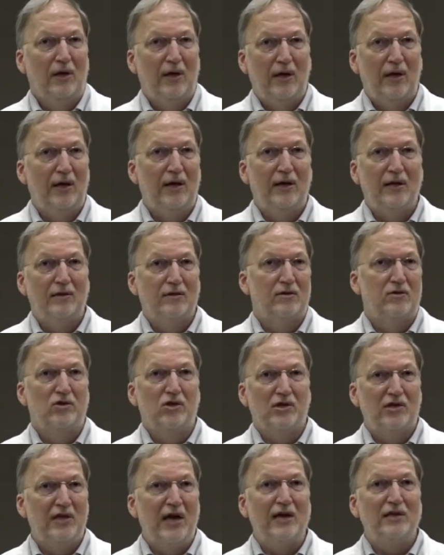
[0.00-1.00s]
And it
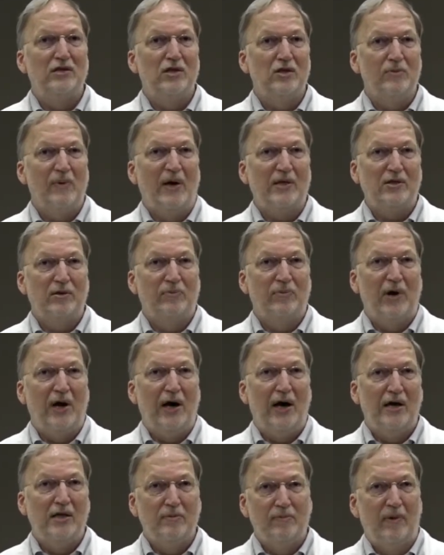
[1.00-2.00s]
just takes us by
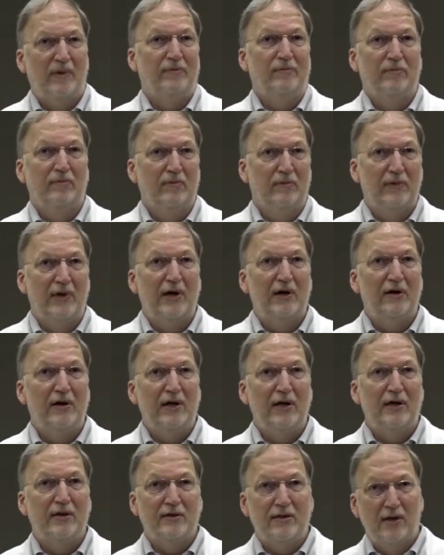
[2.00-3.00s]
surprise, but there it
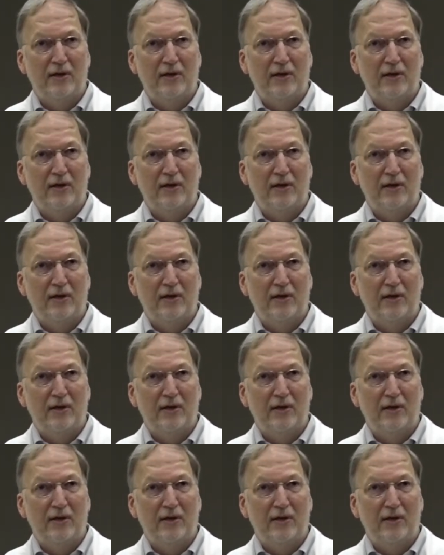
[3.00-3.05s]
is.